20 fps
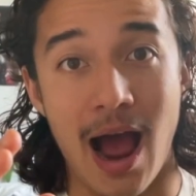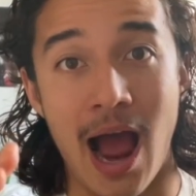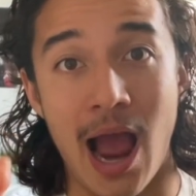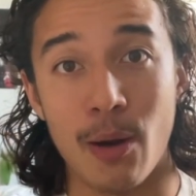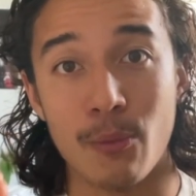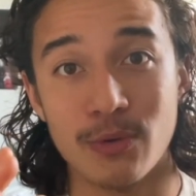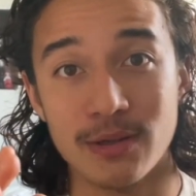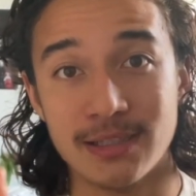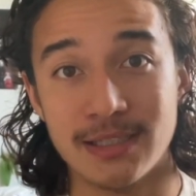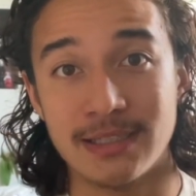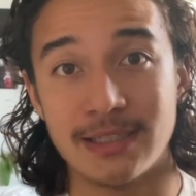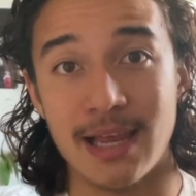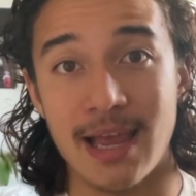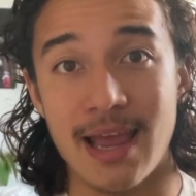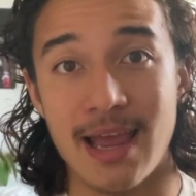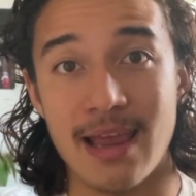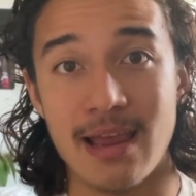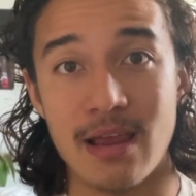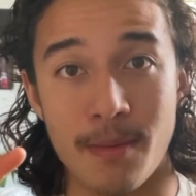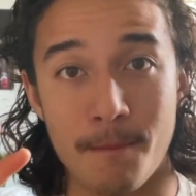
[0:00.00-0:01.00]
I would
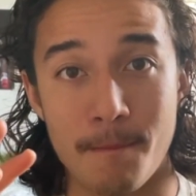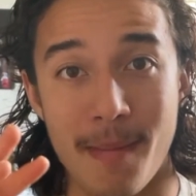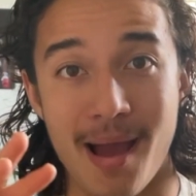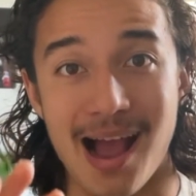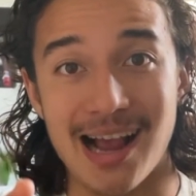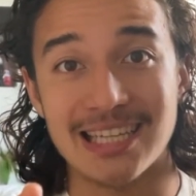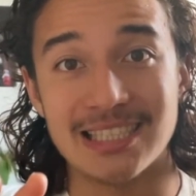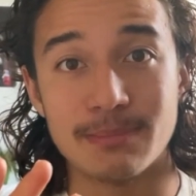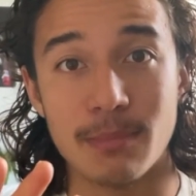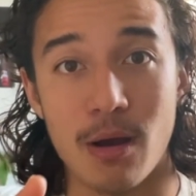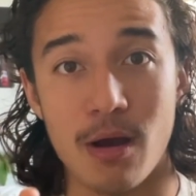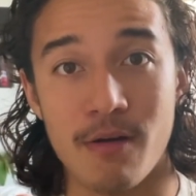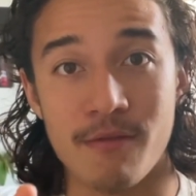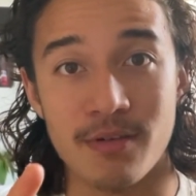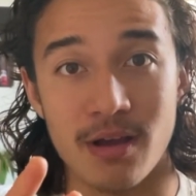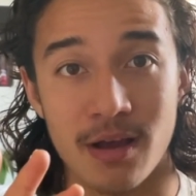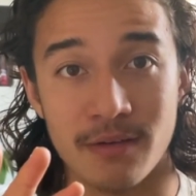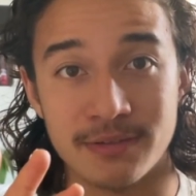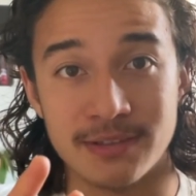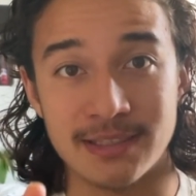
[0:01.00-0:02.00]
say the max amount
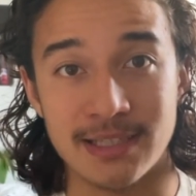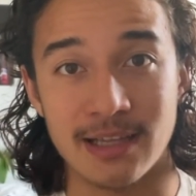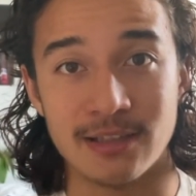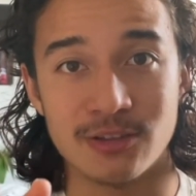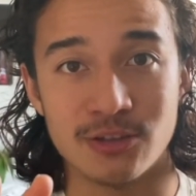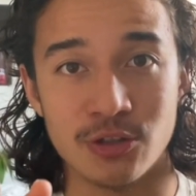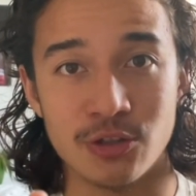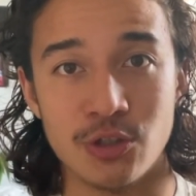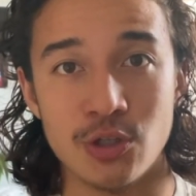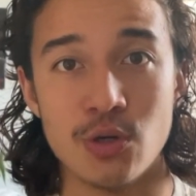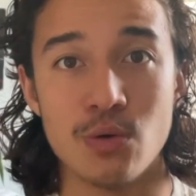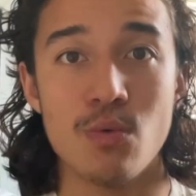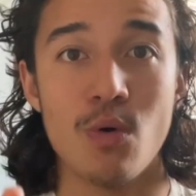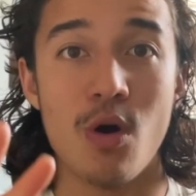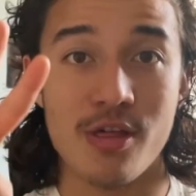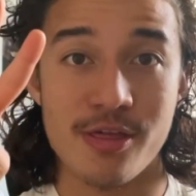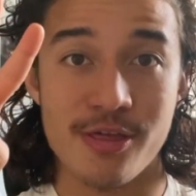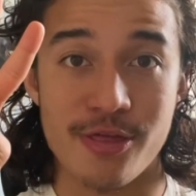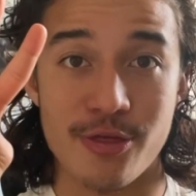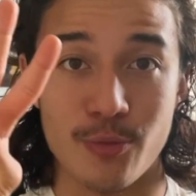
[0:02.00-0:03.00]
of sets to do,
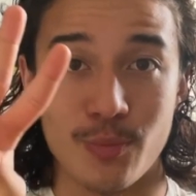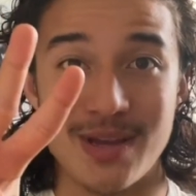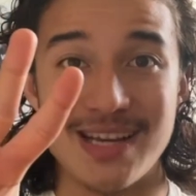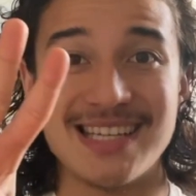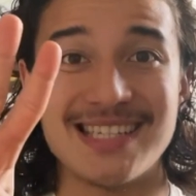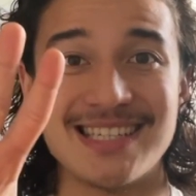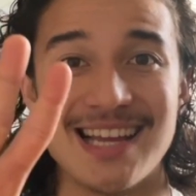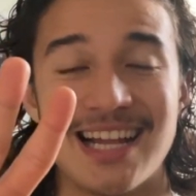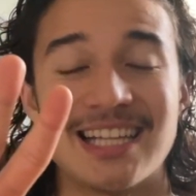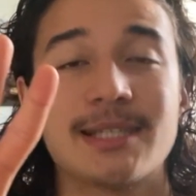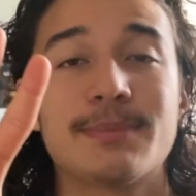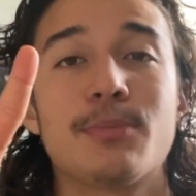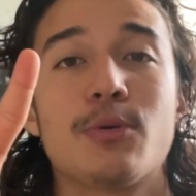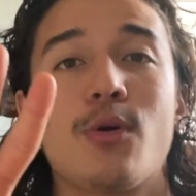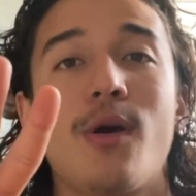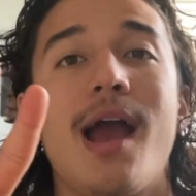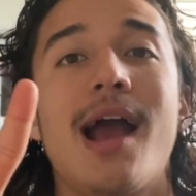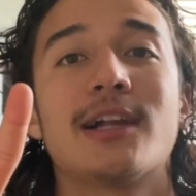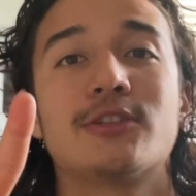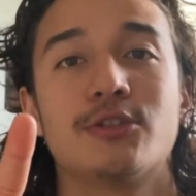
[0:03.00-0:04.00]
3 sets
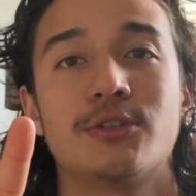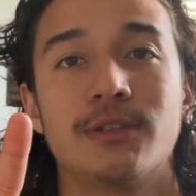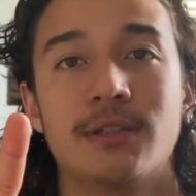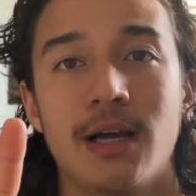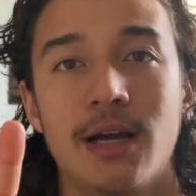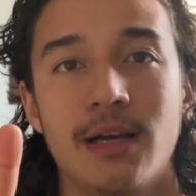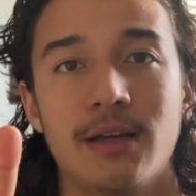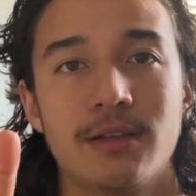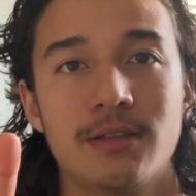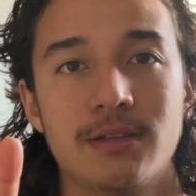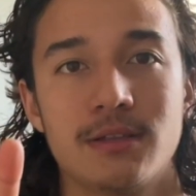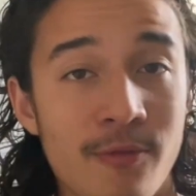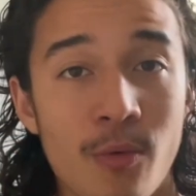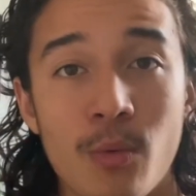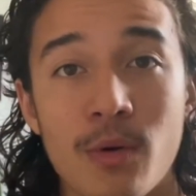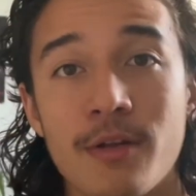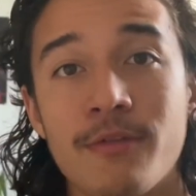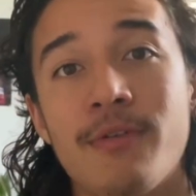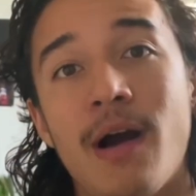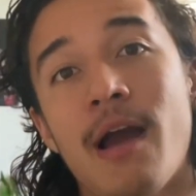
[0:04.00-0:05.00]
per exercise,
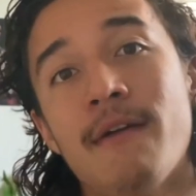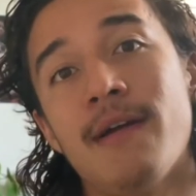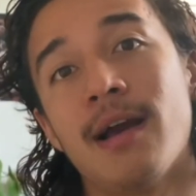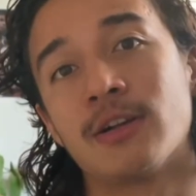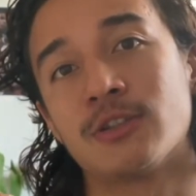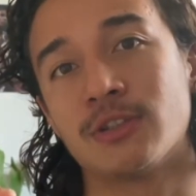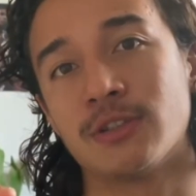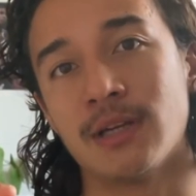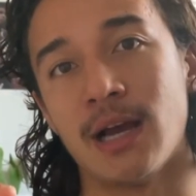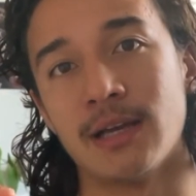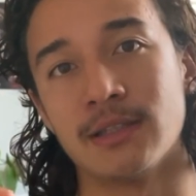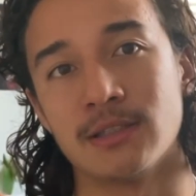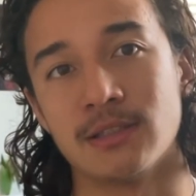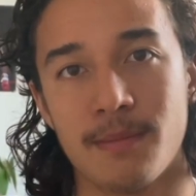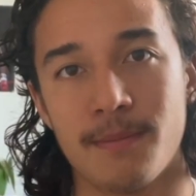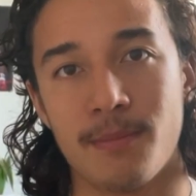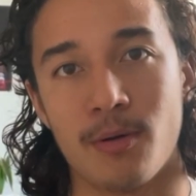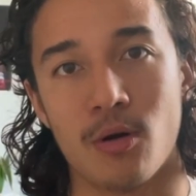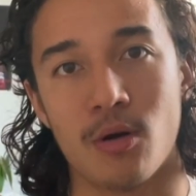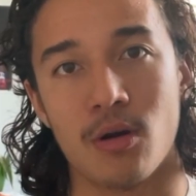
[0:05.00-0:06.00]
4 to 5 exercises
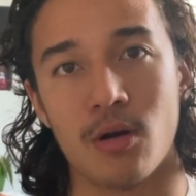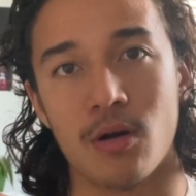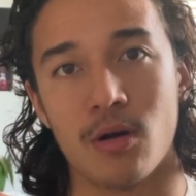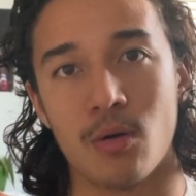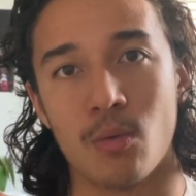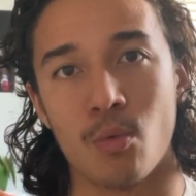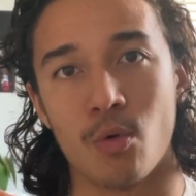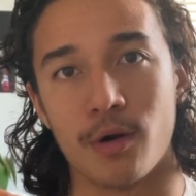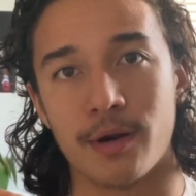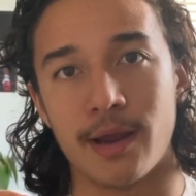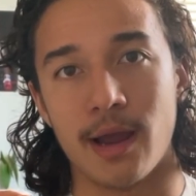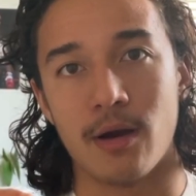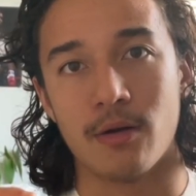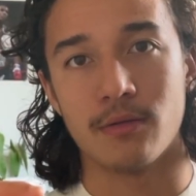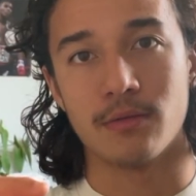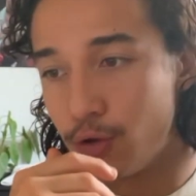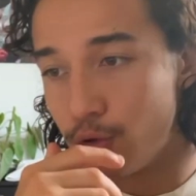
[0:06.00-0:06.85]
per workout.